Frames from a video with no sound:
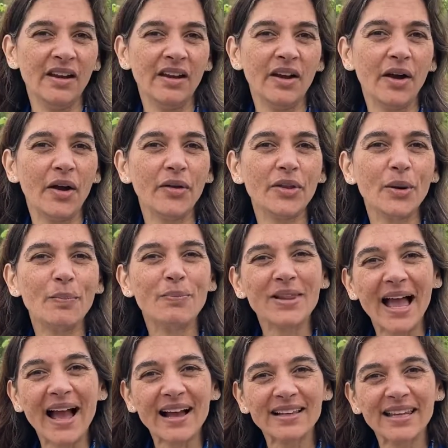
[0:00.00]
Although
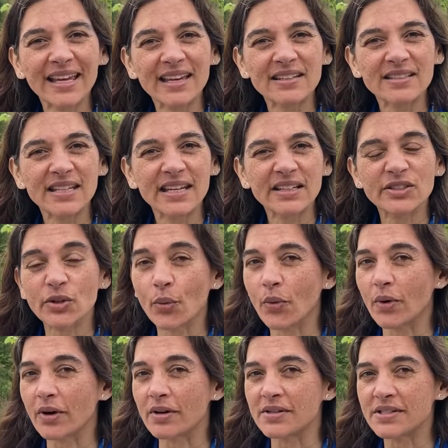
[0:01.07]
black-legged ticks
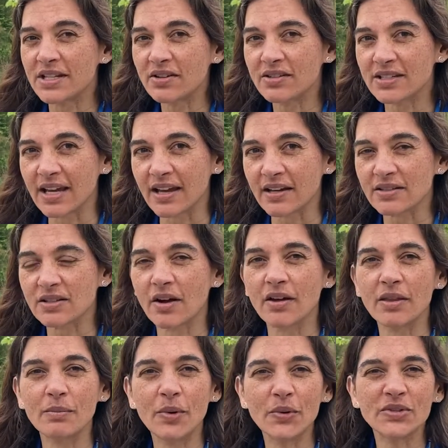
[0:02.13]
or deer ticks are
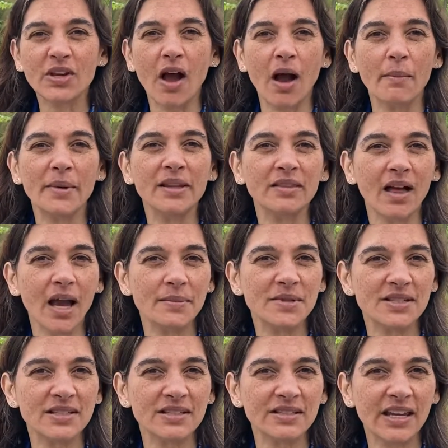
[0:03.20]
the most common Lyme
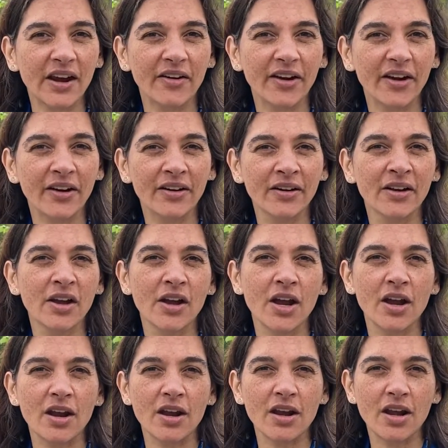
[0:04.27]
disease carrier,
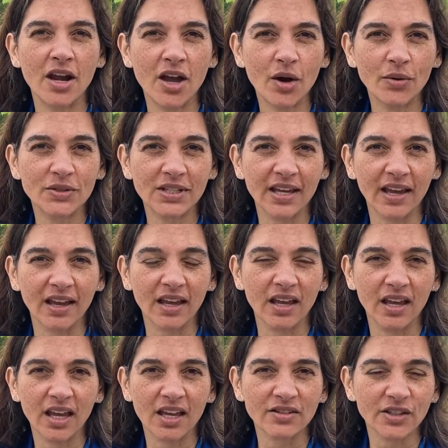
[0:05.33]
no tick
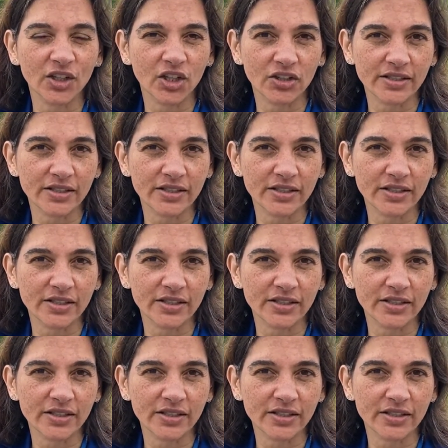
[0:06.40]
is a good